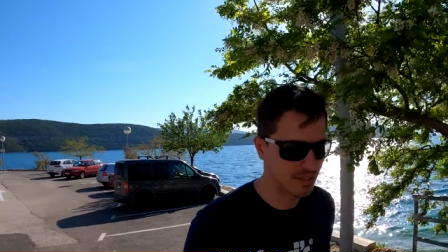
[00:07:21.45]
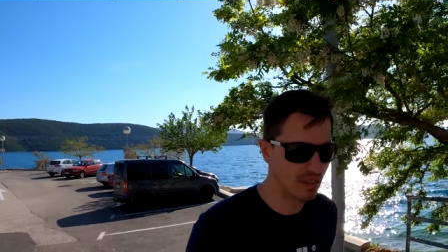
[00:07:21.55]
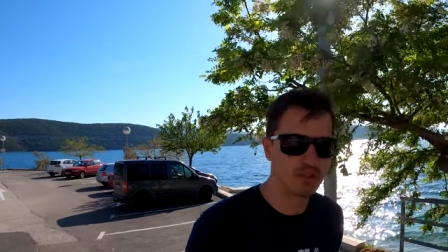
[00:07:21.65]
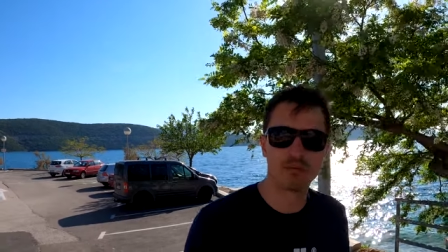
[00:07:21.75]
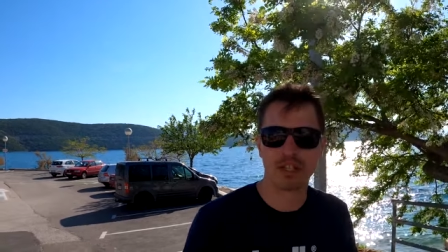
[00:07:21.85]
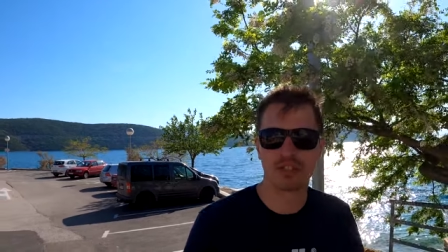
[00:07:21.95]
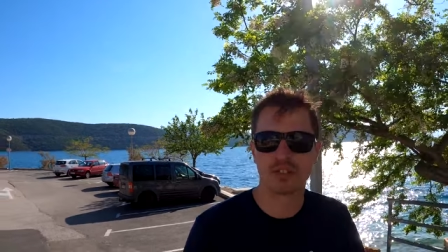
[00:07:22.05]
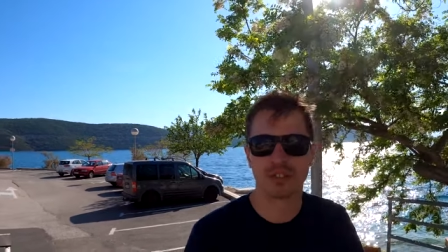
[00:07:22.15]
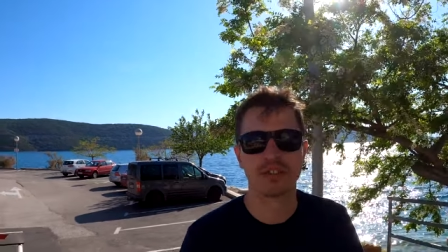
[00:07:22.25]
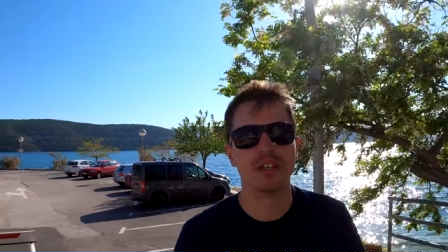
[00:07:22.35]
not
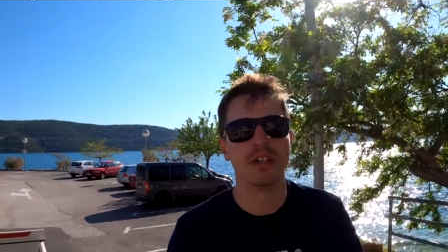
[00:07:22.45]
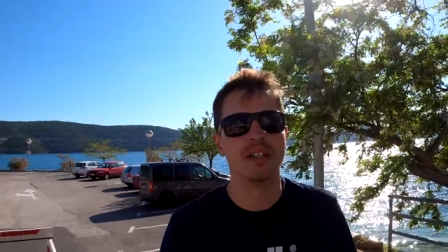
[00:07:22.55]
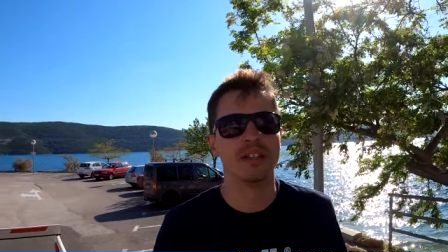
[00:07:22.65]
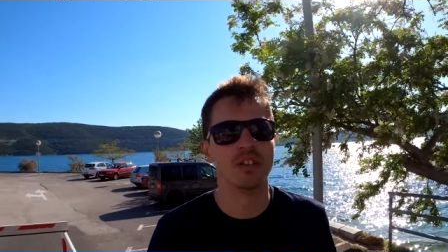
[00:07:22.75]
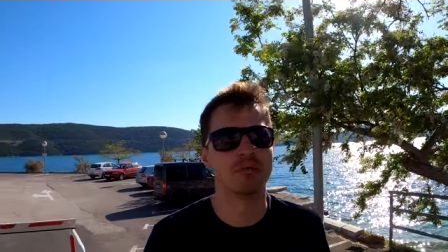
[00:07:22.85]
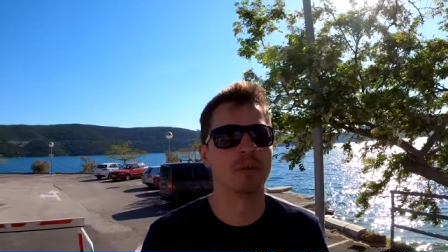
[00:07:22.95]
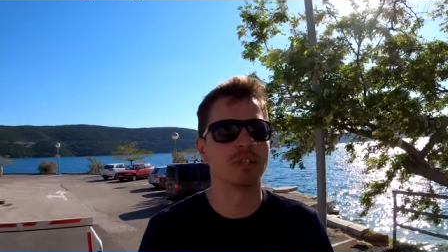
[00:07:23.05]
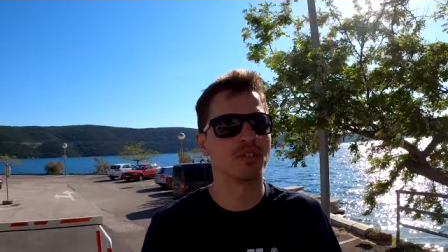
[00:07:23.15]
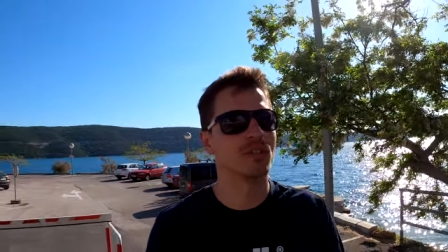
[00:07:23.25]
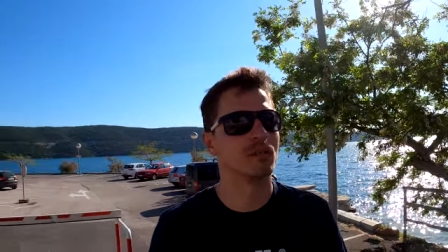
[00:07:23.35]
much not
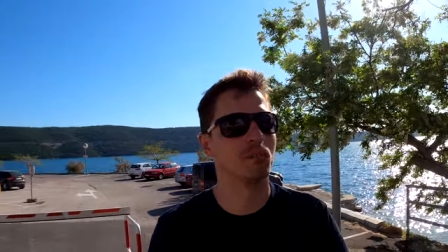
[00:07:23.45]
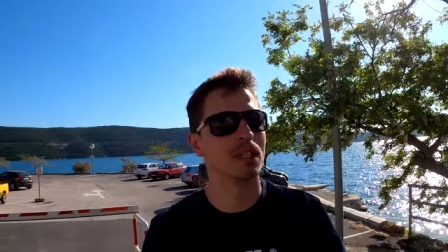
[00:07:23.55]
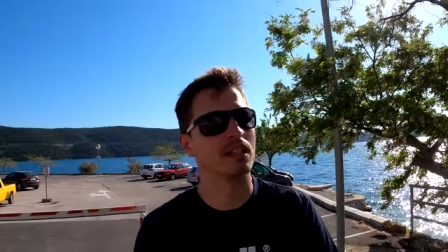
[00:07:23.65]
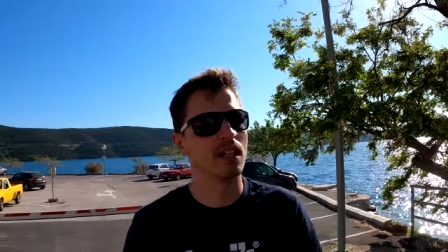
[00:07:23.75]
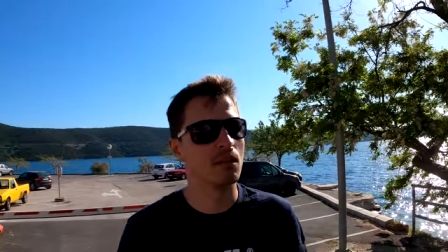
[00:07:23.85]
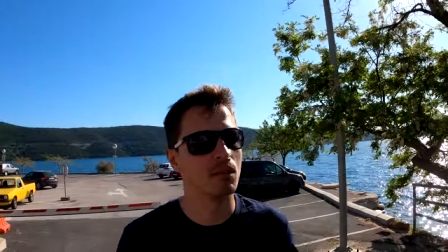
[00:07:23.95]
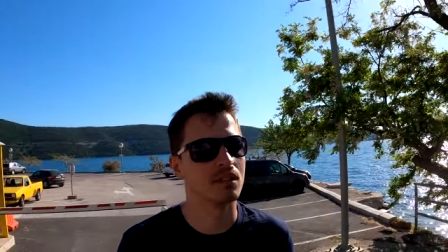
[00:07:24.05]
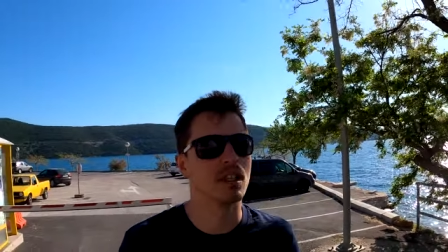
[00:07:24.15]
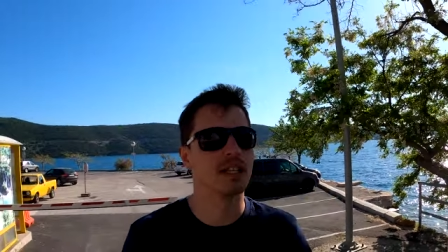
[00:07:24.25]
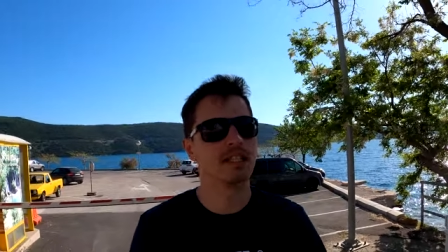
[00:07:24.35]
much but
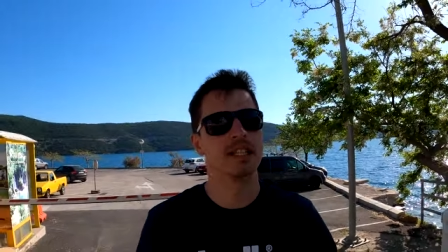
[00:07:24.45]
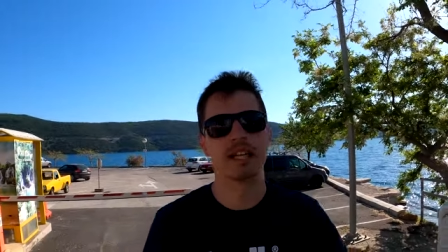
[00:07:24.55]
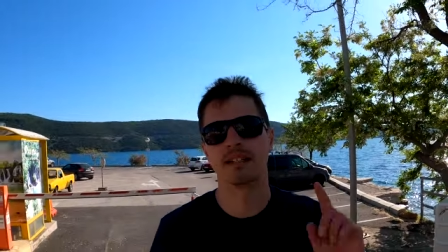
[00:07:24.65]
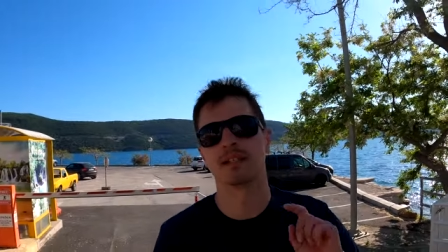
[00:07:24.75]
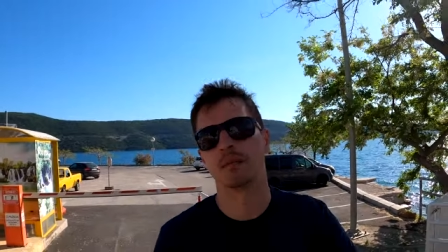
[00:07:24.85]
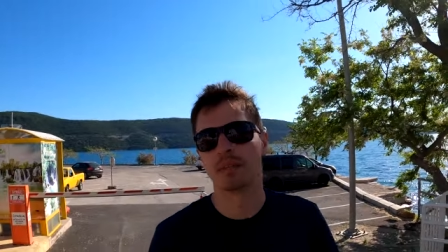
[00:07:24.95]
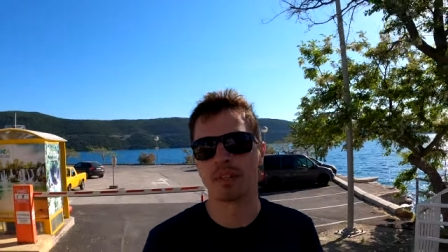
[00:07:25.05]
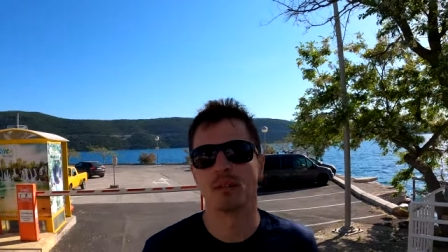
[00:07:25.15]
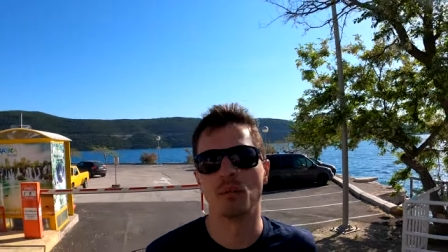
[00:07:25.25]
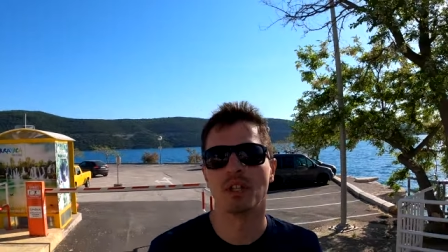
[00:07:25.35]
anyways at least they got
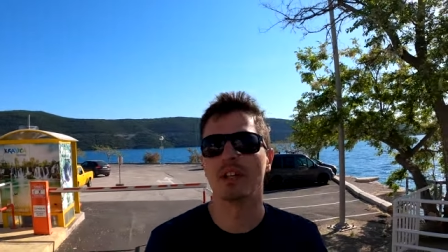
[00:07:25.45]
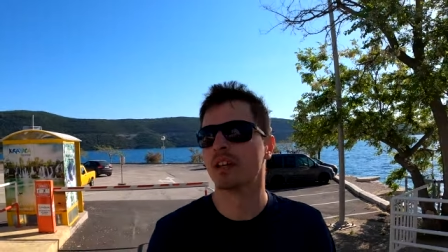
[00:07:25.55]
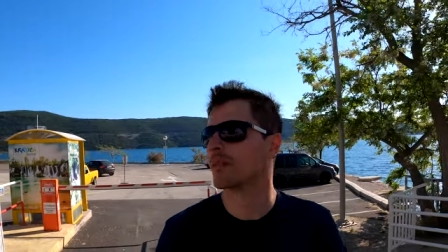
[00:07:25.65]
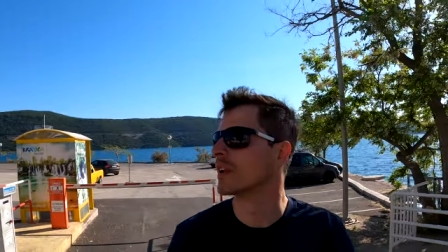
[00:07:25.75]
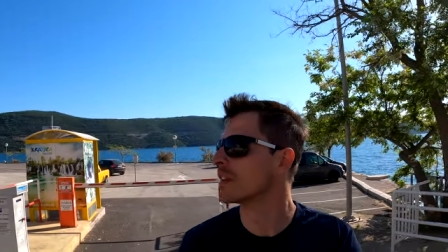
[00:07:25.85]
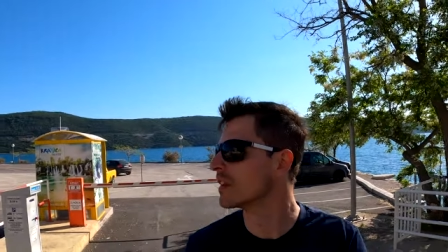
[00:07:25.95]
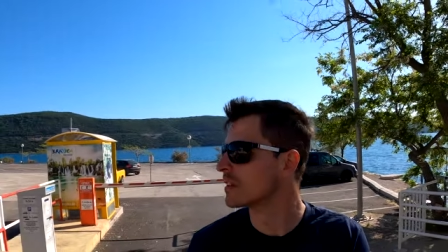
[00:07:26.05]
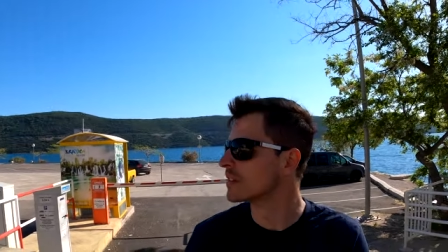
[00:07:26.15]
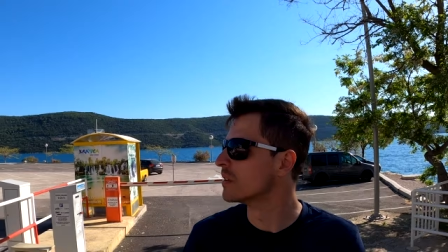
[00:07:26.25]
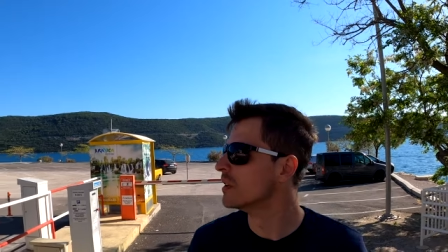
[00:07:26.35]
something we don't have anything
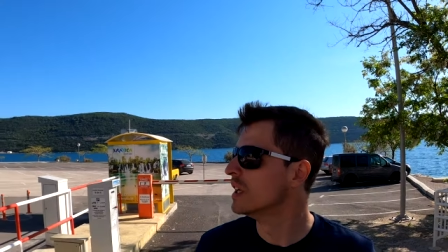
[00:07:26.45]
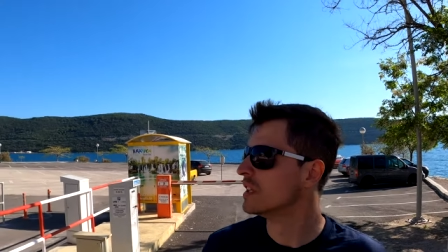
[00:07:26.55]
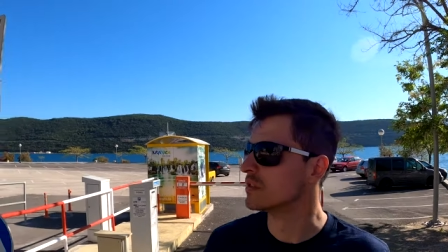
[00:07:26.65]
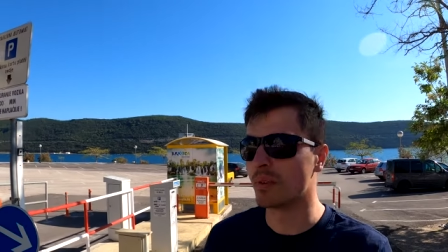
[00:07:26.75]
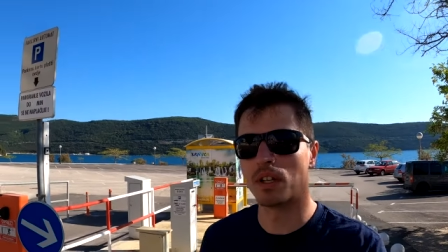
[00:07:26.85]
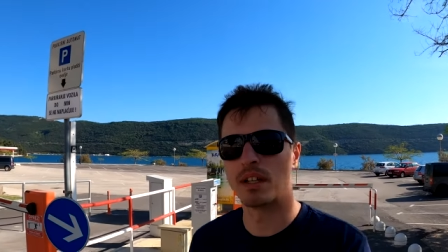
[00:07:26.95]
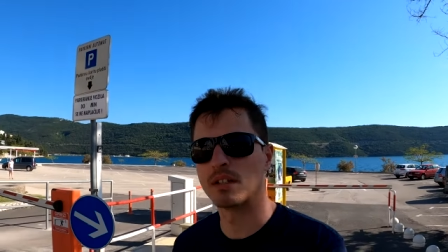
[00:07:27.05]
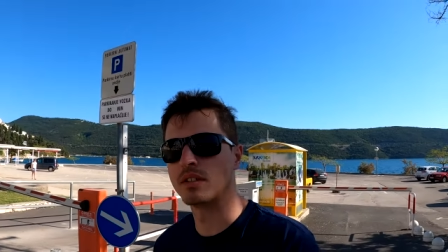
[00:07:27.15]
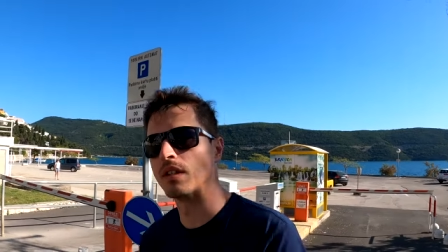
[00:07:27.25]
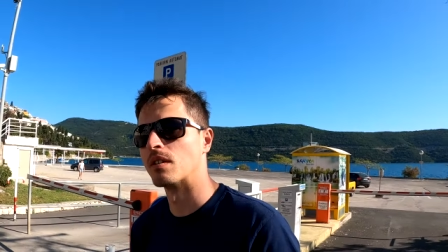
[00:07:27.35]
so it's really
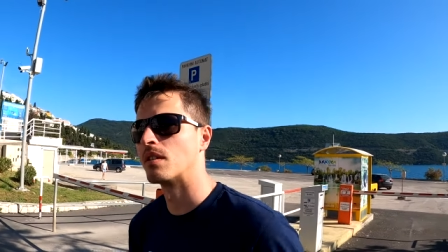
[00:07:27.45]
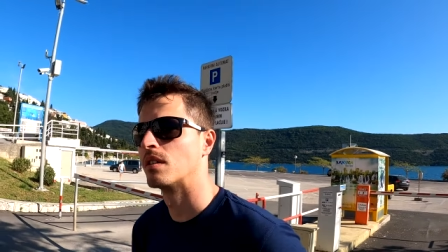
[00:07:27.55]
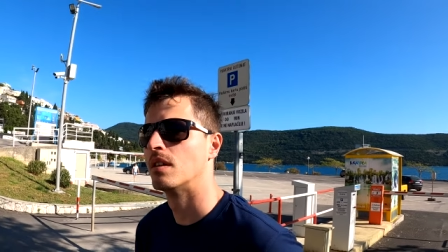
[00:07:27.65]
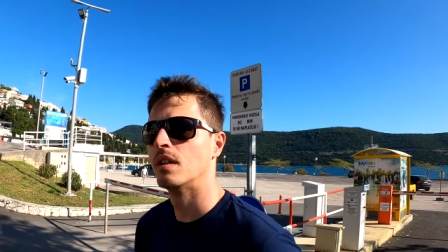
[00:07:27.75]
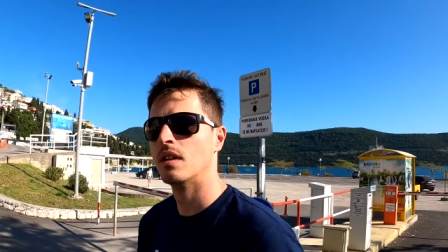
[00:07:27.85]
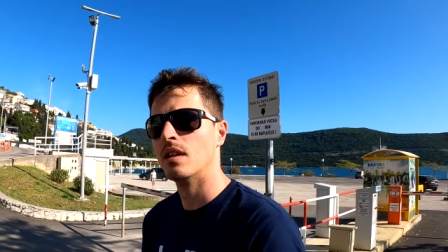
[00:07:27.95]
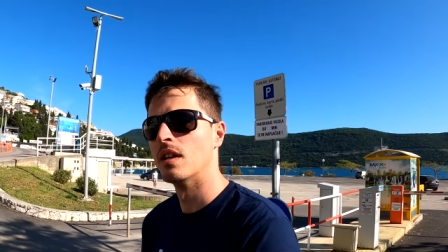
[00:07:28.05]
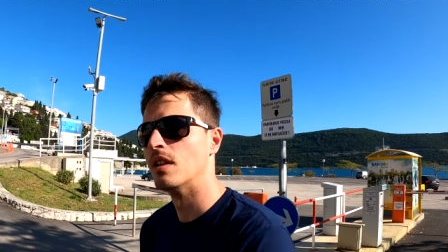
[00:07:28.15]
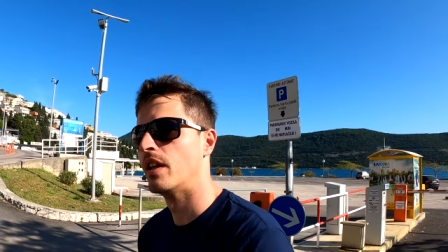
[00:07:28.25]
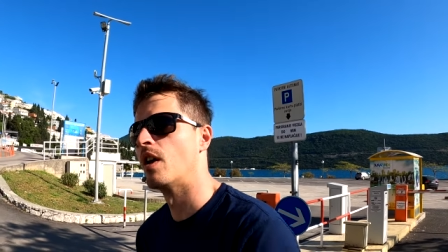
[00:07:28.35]
nice here
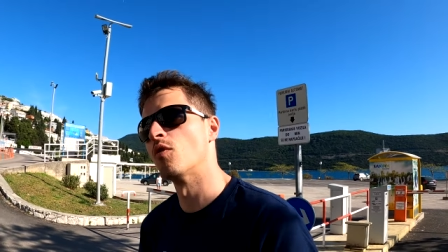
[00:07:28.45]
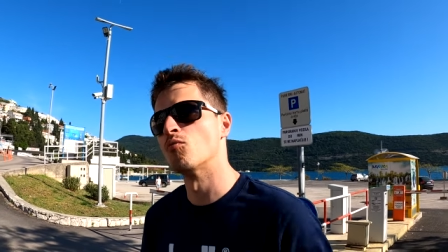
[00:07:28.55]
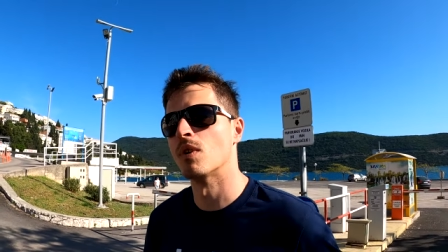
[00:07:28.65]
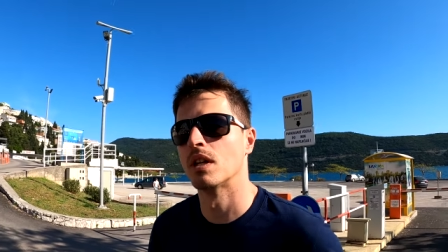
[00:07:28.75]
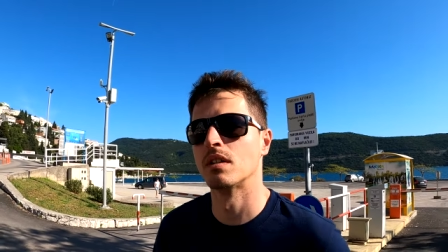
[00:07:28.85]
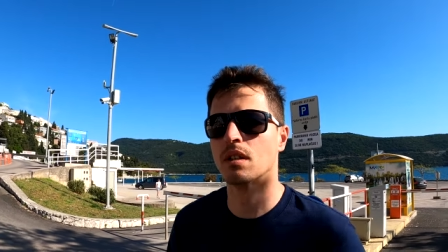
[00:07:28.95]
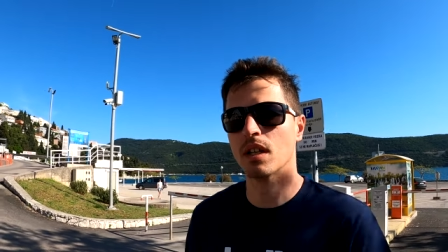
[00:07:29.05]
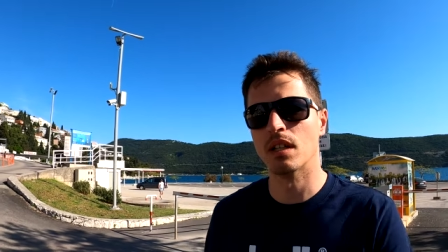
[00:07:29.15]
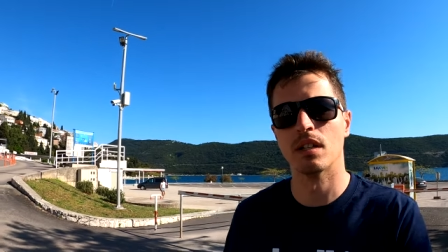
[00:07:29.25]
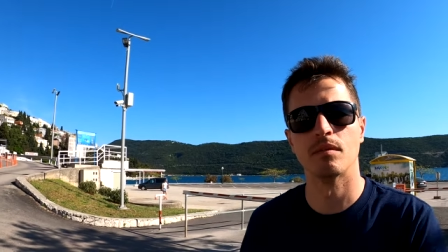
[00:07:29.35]
um,
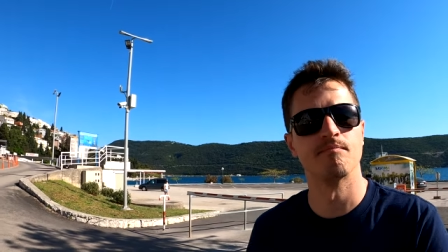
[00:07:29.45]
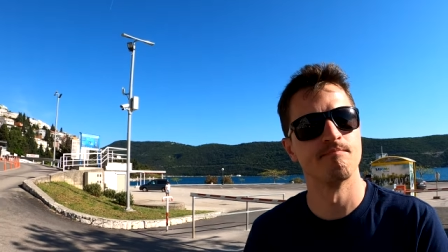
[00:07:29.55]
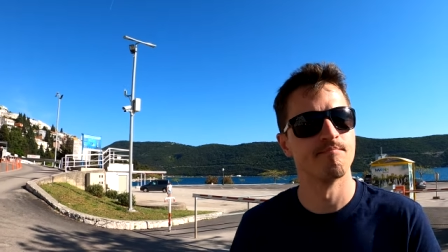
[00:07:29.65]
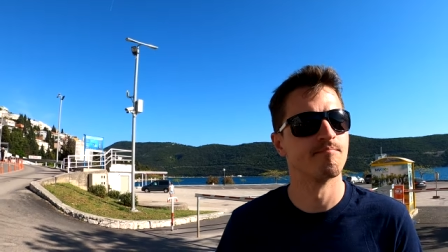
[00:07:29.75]
um,